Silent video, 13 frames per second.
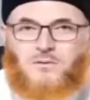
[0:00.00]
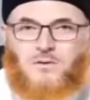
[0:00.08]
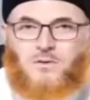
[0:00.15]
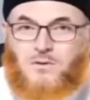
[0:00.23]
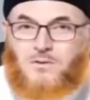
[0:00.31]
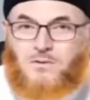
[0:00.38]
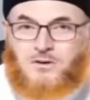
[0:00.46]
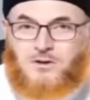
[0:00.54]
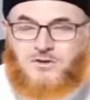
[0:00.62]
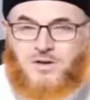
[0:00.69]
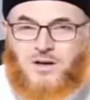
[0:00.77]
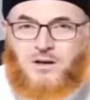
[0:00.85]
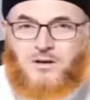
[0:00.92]
all what you
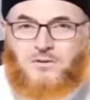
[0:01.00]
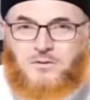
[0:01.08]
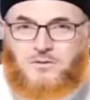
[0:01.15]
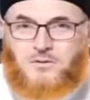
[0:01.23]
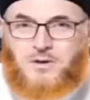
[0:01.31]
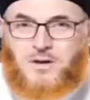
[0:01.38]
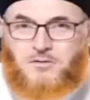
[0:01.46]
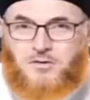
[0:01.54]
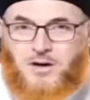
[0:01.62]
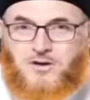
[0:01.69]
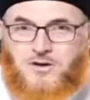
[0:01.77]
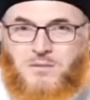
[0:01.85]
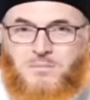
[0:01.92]
said, you're doing a great
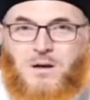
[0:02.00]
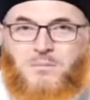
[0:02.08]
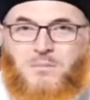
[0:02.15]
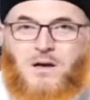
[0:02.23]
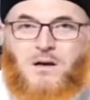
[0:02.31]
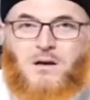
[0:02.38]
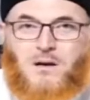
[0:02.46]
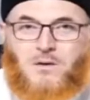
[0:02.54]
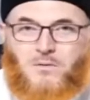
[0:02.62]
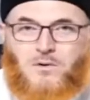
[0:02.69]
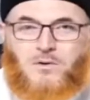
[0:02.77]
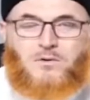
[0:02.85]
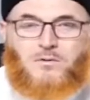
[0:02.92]
job, and may Allah
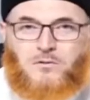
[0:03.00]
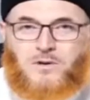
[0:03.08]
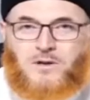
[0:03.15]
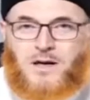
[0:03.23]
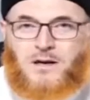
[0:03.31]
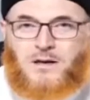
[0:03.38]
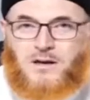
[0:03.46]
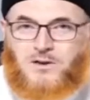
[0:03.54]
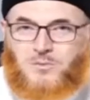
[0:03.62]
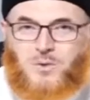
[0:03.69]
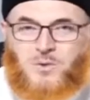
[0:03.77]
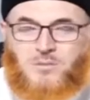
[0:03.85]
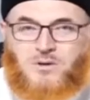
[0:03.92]
reward you for that. It's
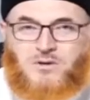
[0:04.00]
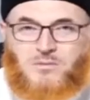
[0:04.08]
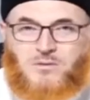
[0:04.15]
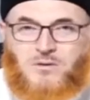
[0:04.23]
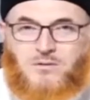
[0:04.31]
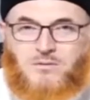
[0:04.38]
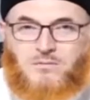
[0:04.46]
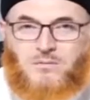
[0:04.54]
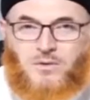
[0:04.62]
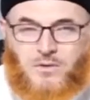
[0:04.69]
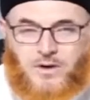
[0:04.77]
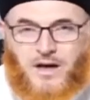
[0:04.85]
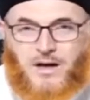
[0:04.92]
permissible, okay?